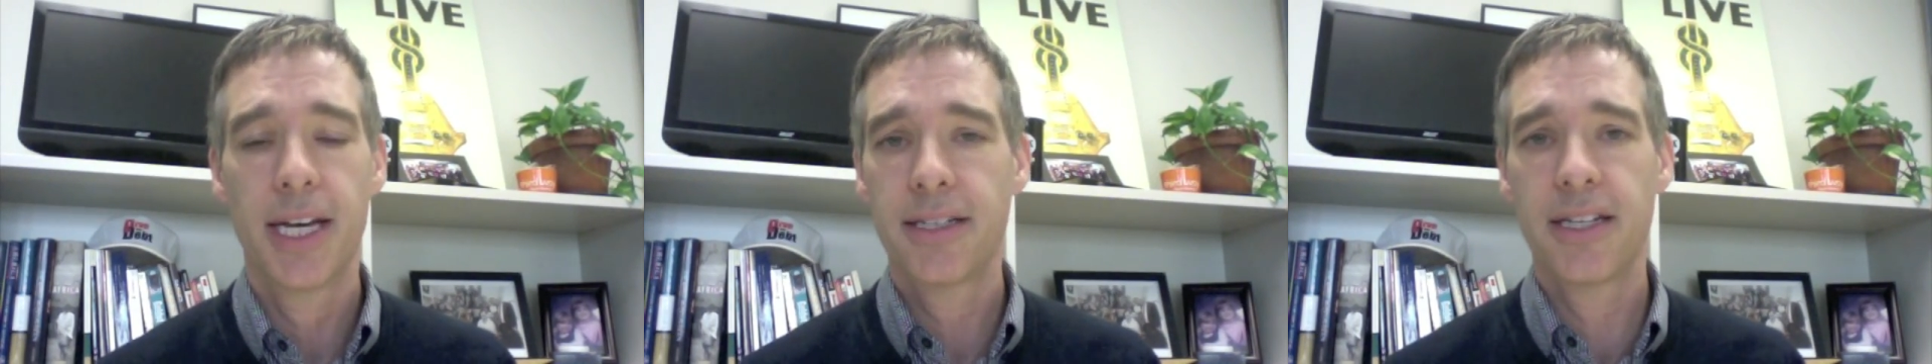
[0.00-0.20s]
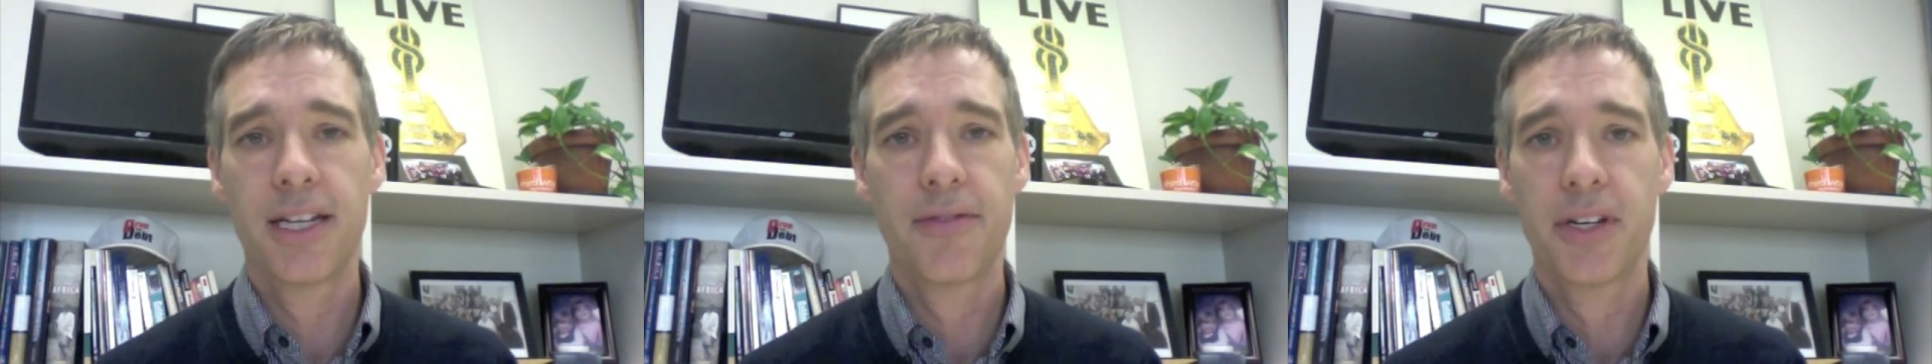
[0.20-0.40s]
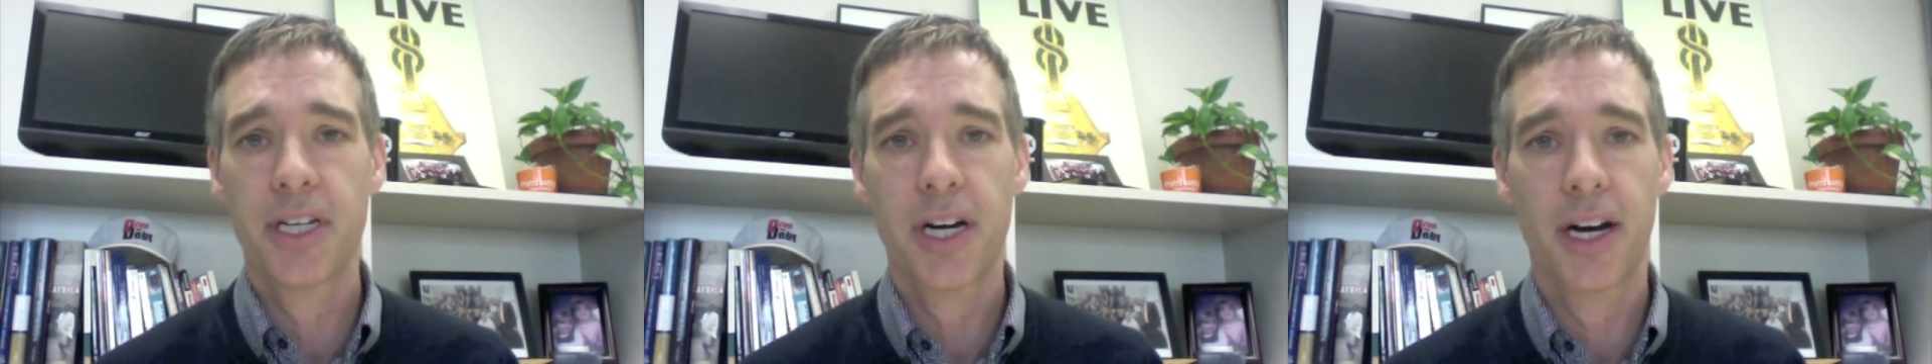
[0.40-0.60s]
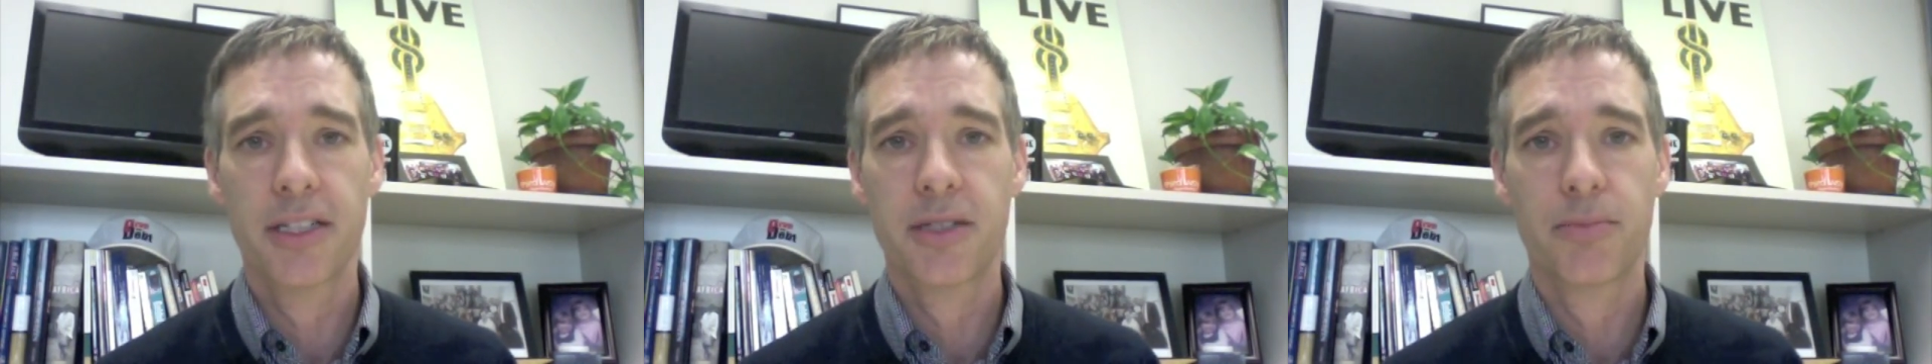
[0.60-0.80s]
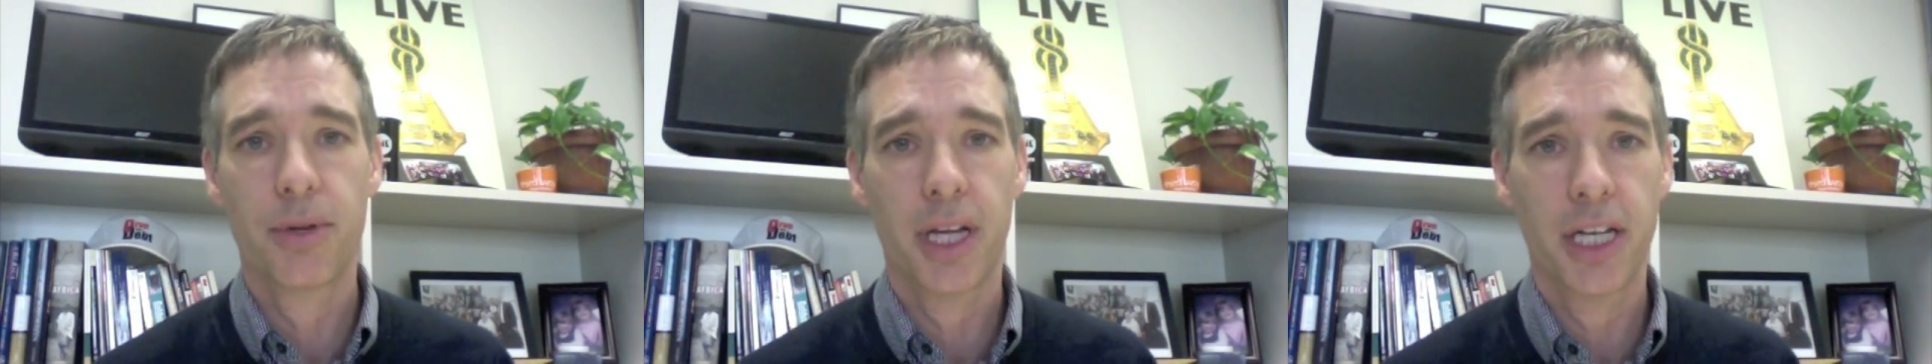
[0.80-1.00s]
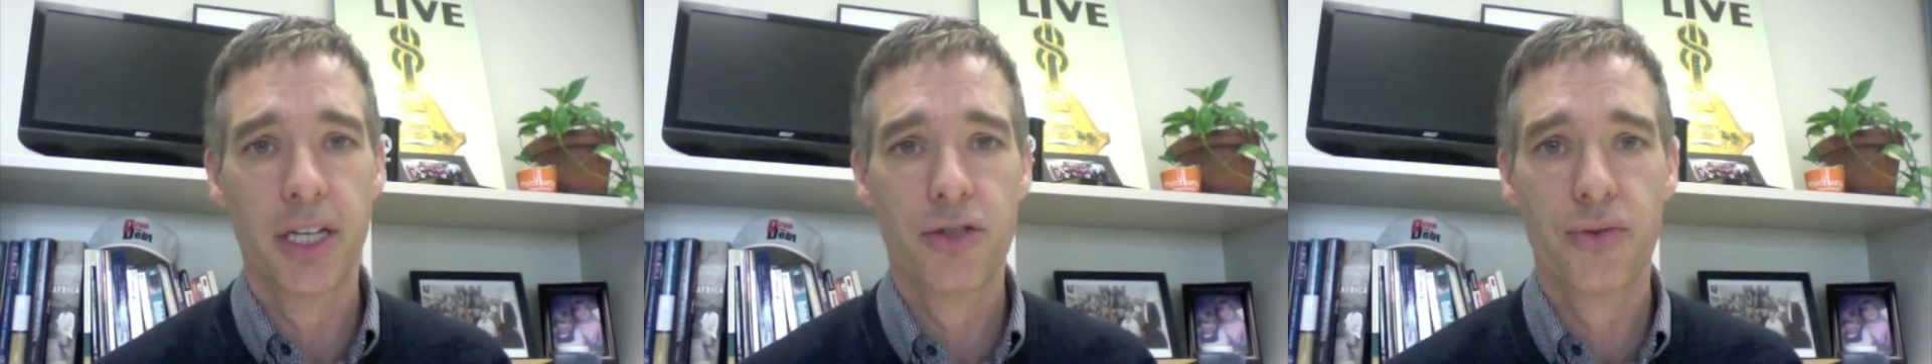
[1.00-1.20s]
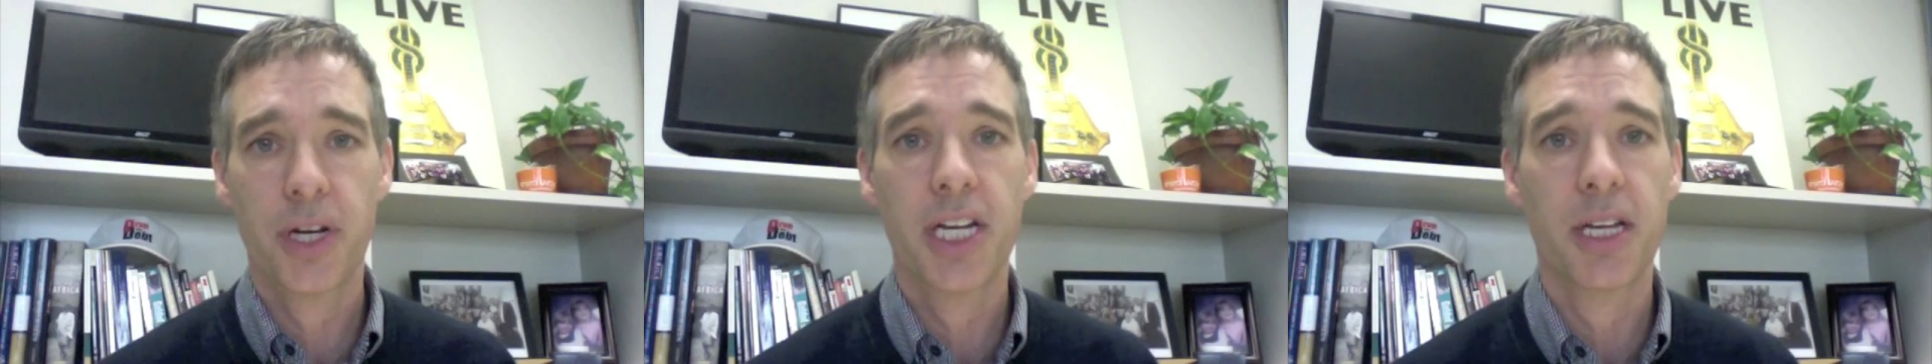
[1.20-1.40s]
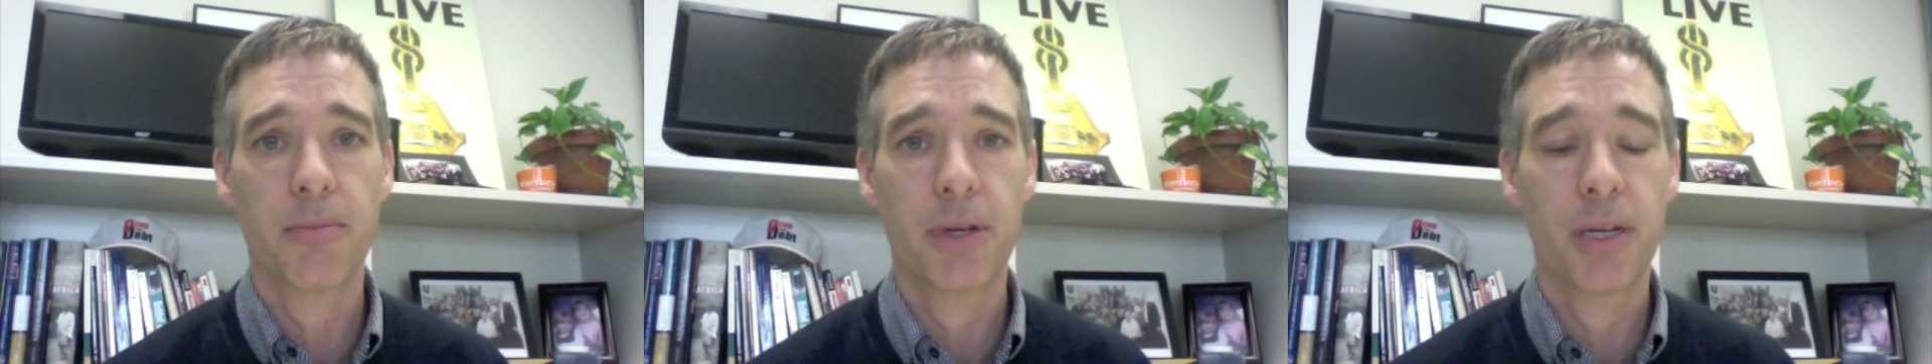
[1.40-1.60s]
Didn't even contemplate
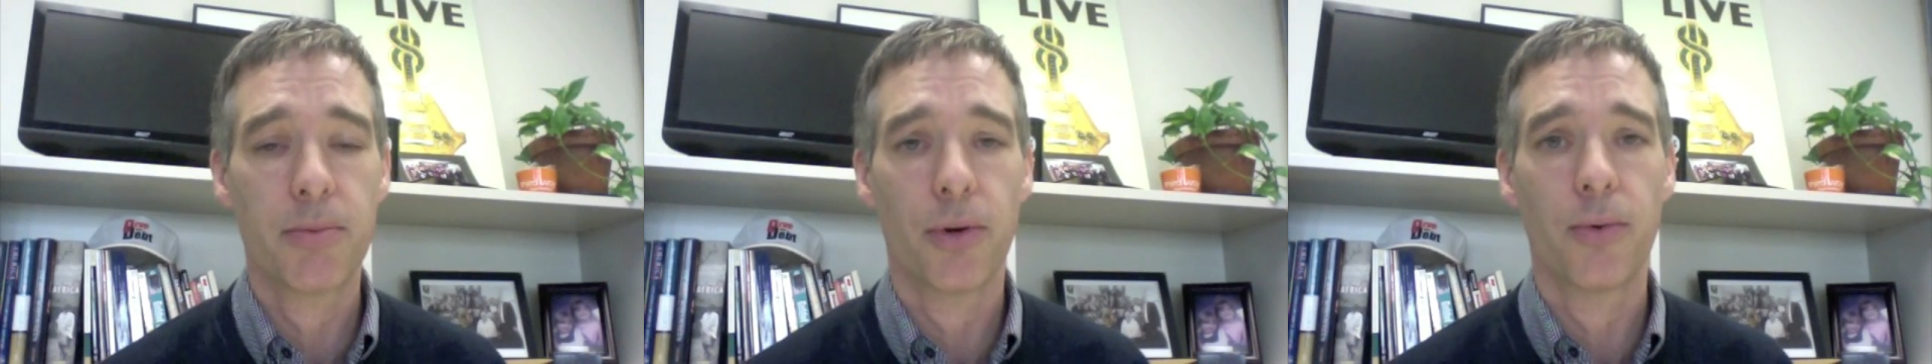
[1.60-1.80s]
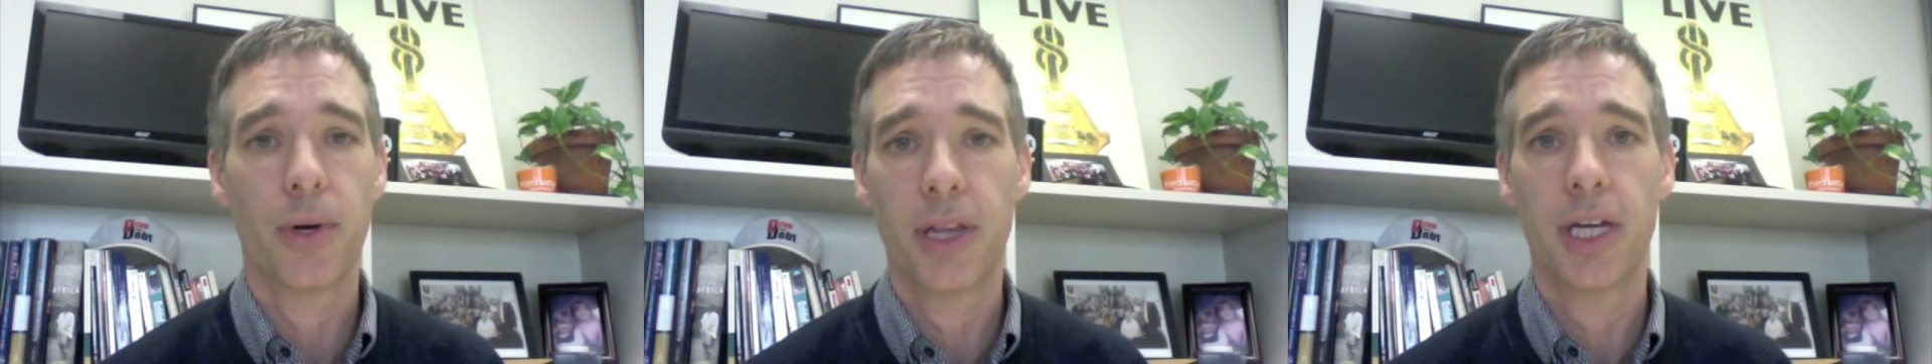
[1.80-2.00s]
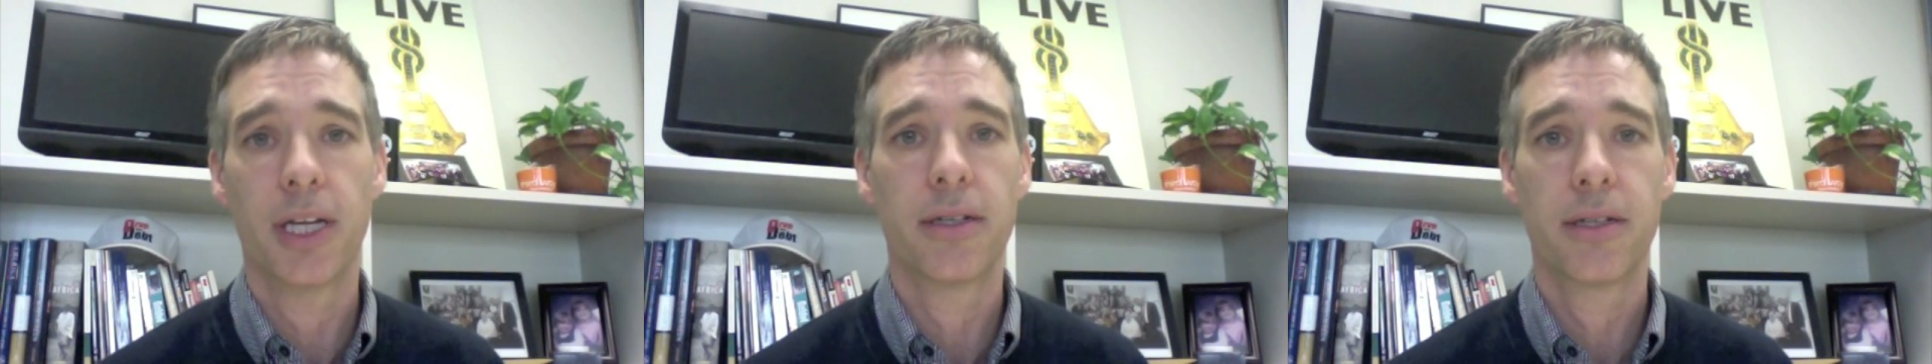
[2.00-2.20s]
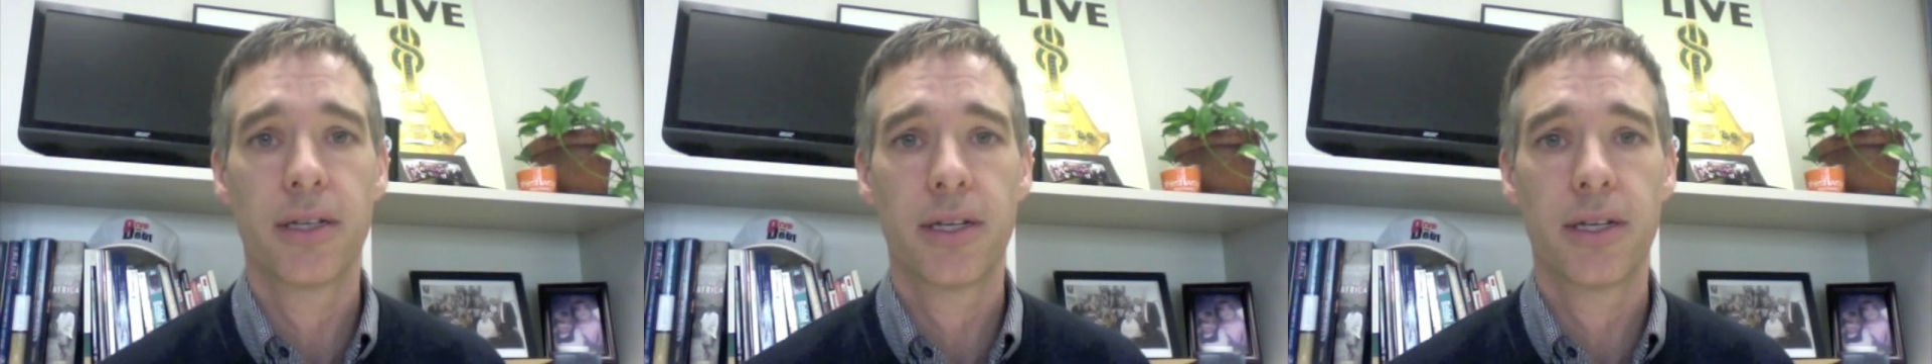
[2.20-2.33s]
treating people with it.